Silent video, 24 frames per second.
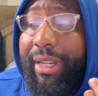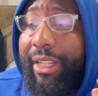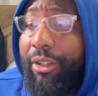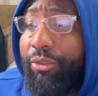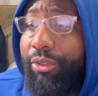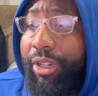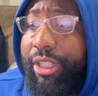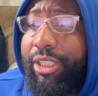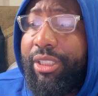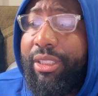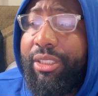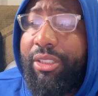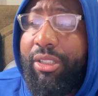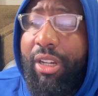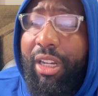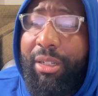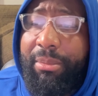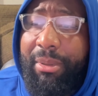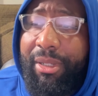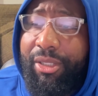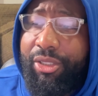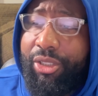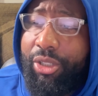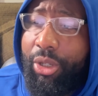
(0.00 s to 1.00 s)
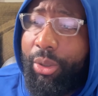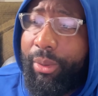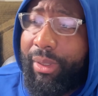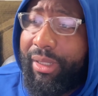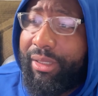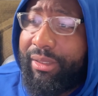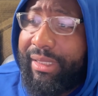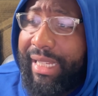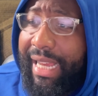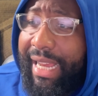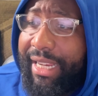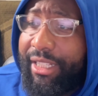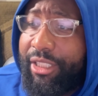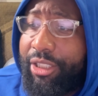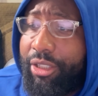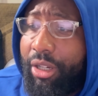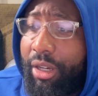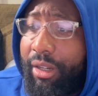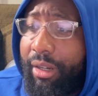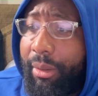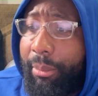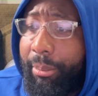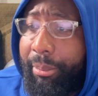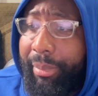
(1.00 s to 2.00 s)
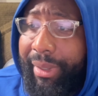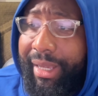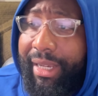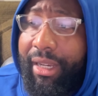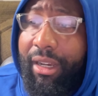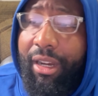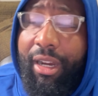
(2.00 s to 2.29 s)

he originally talked about this token, it was actually on a big